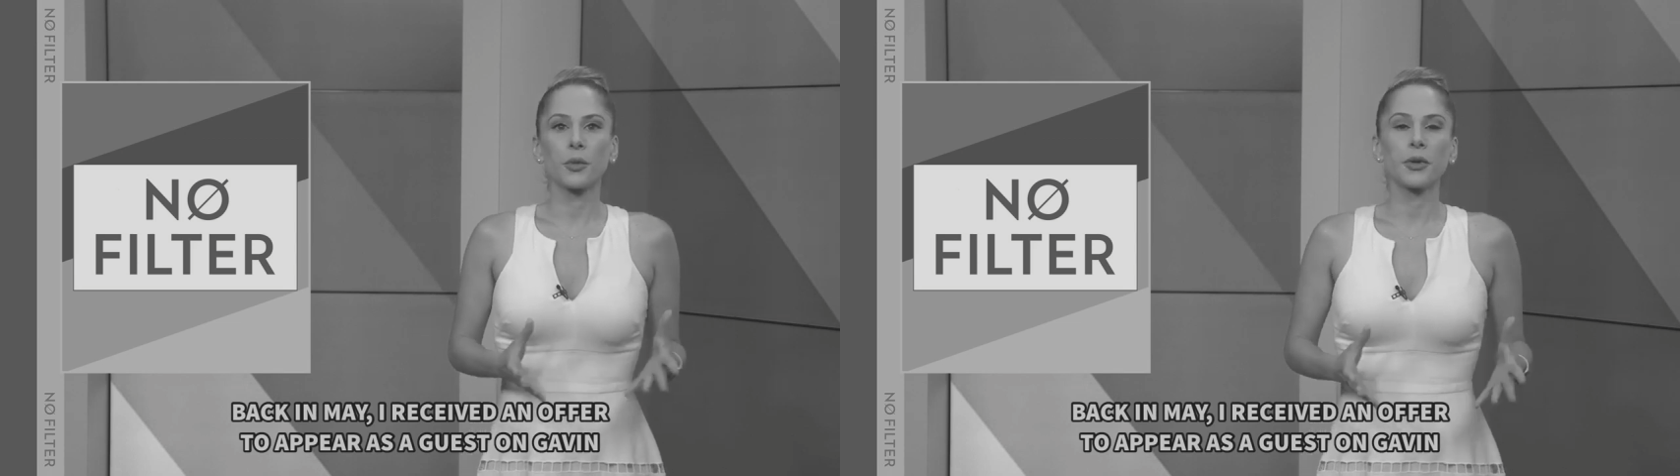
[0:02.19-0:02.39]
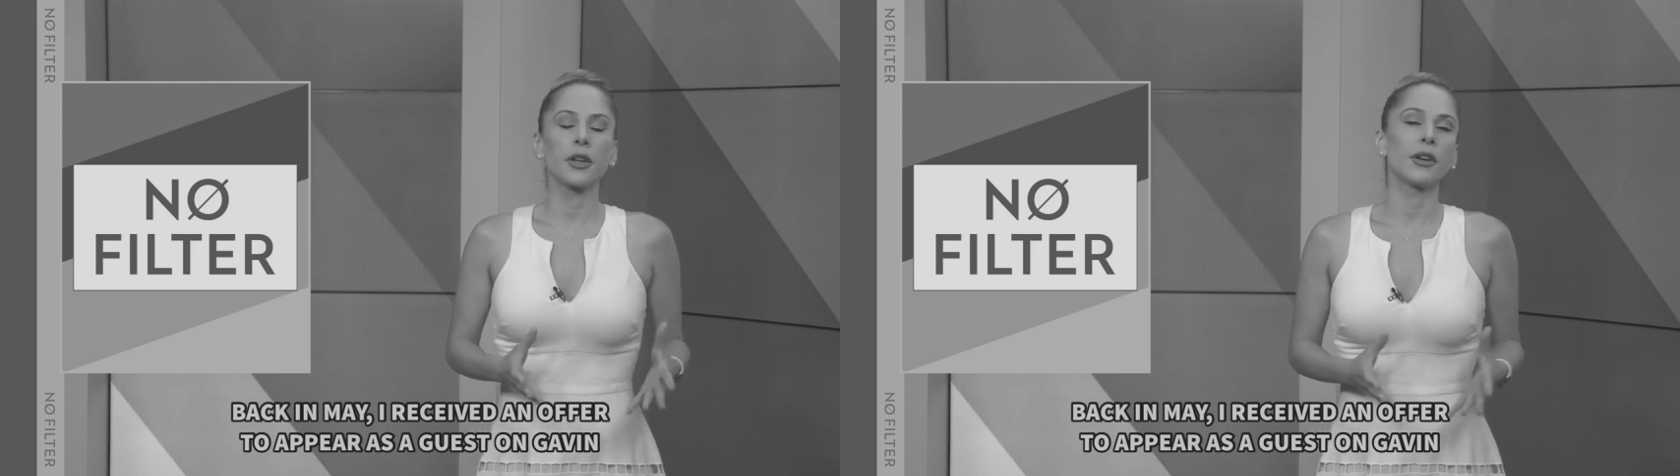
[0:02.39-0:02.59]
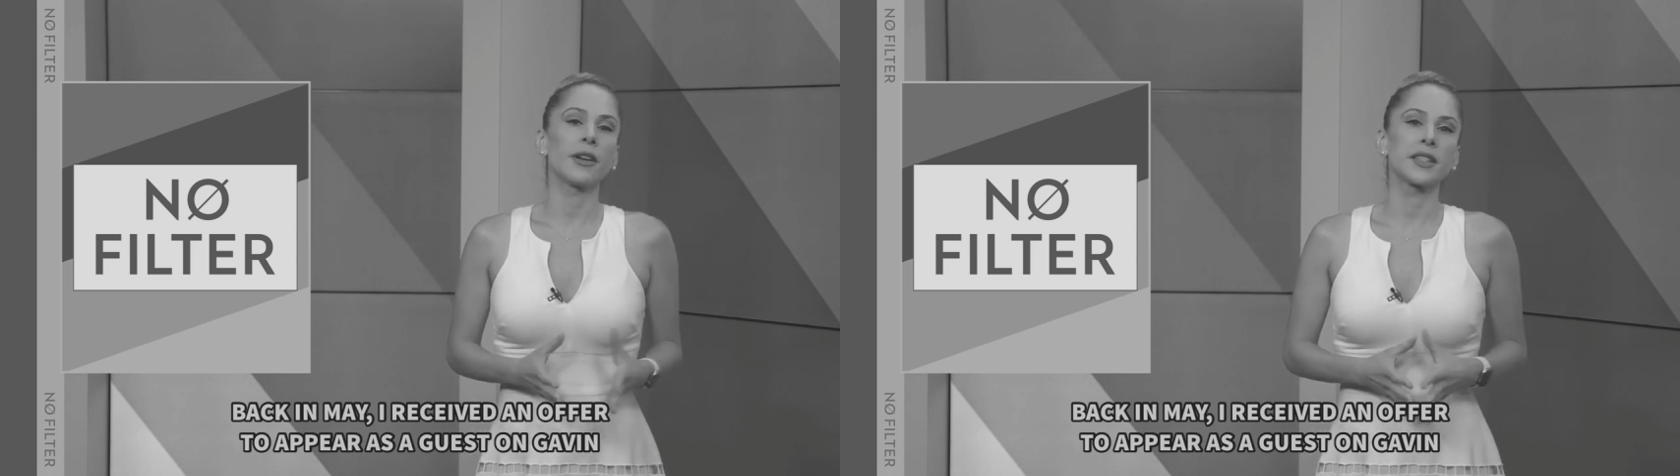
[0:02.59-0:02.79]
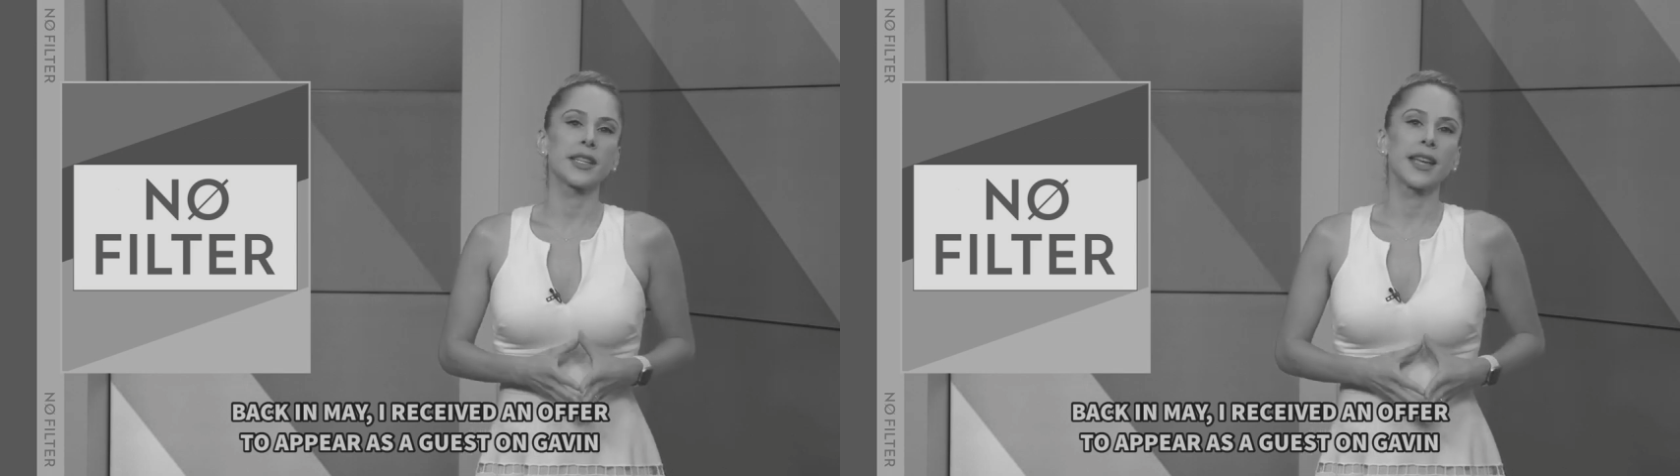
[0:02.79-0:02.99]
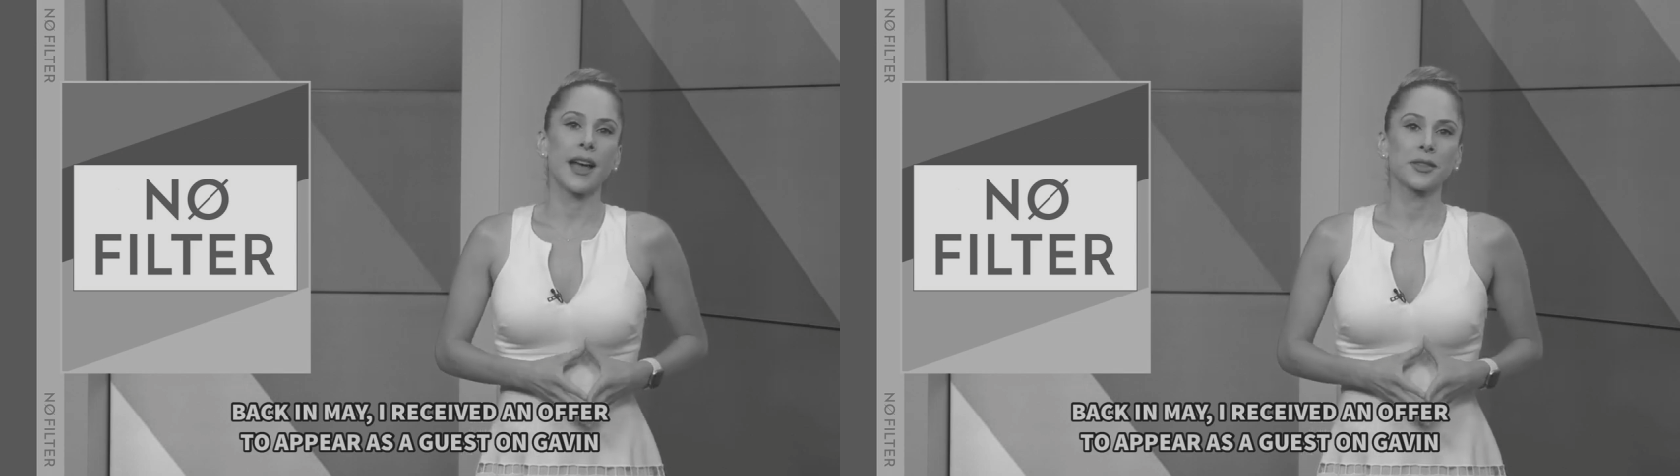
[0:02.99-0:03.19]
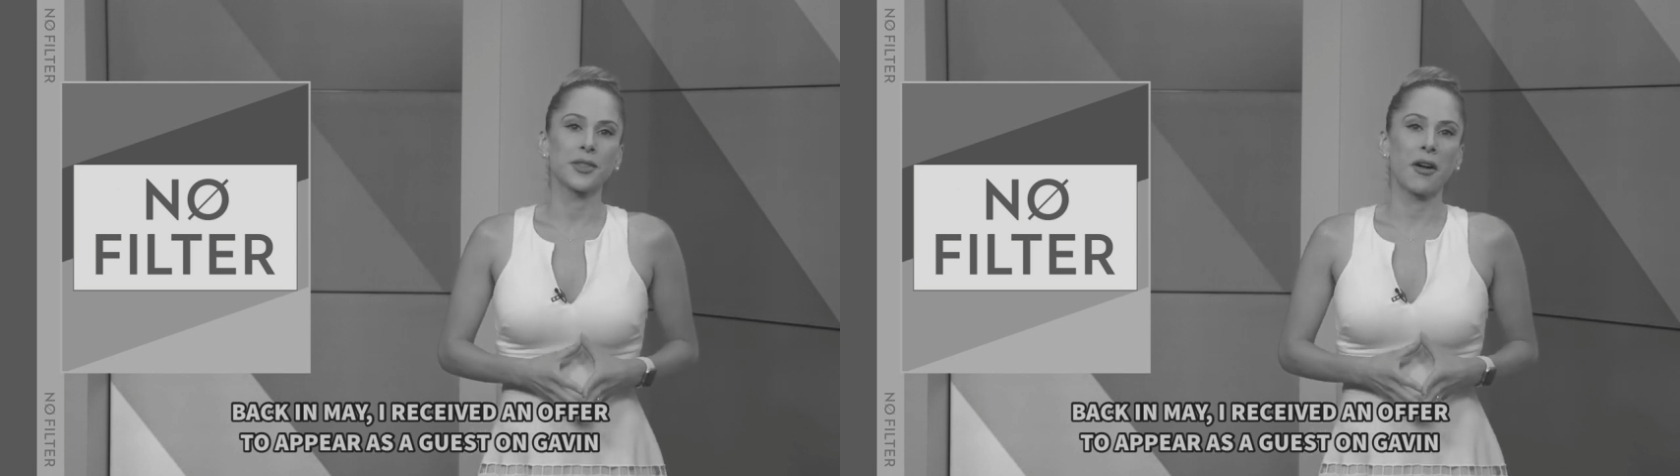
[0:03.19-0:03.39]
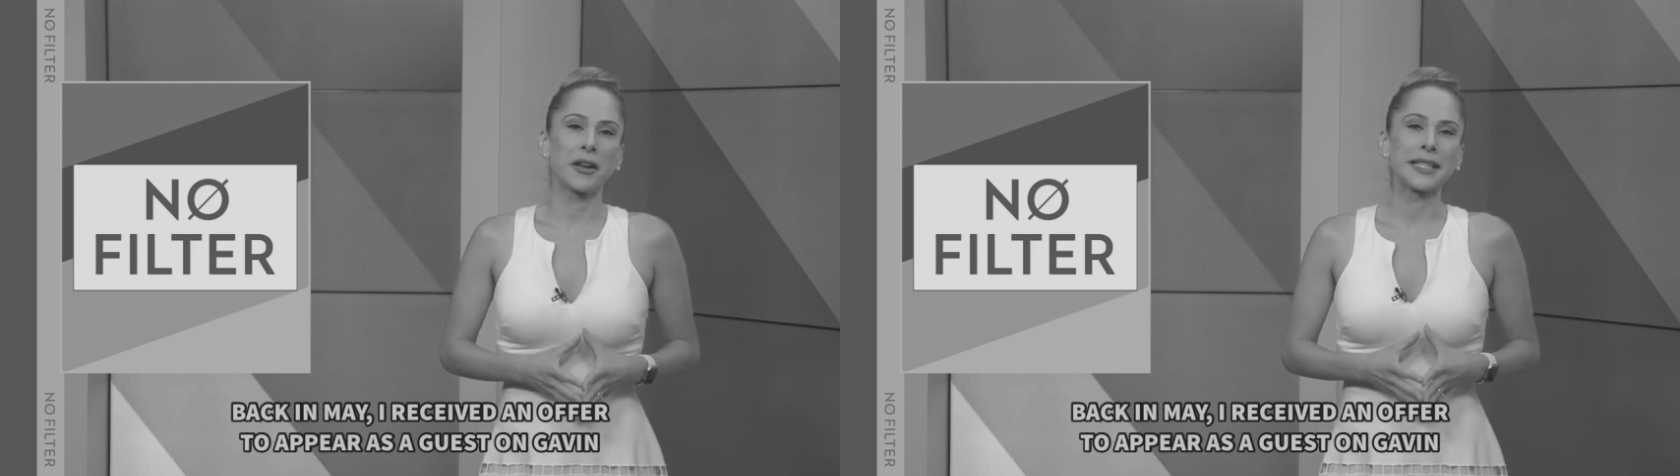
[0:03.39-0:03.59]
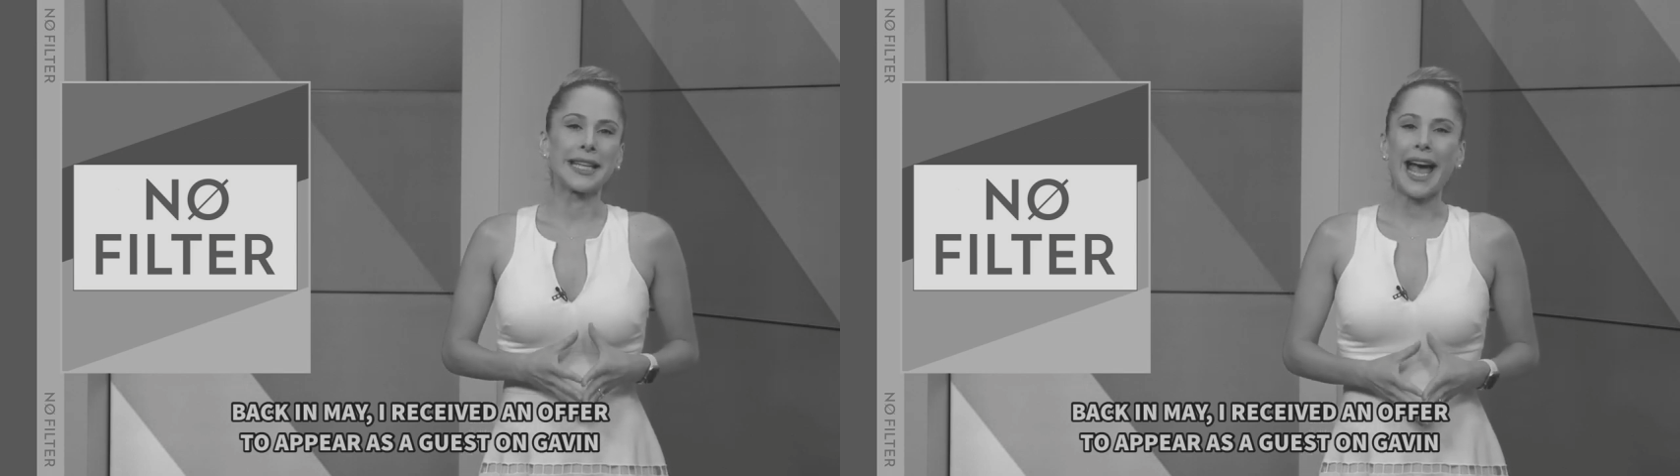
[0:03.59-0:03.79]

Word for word: appear as a guest on